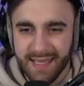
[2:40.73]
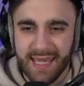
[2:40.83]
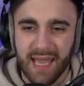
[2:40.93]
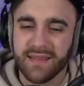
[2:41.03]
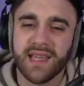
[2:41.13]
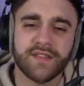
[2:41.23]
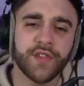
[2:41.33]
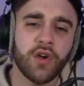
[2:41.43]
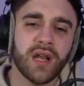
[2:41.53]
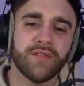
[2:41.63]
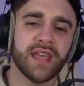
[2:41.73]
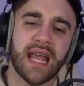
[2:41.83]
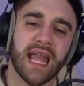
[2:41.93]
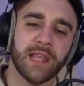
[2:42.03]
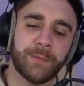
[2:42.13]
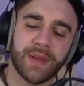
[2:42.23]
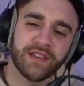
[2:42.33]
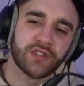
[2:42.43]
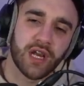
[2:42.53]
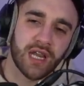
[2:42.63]
Yeah, it's not gonna be Kenny
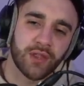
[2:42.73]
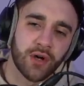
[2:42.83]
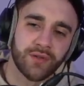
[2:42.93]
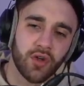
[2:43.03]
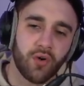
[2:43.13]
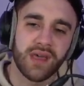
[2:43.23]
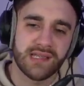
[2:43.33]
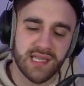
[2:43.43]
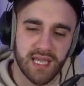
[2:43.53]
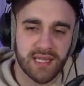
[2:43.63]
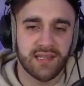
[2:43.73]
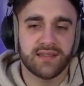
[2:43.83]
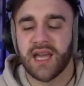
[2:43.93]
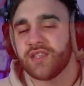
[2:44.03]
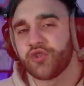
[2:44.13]
Prince Redondo, is it? This guy's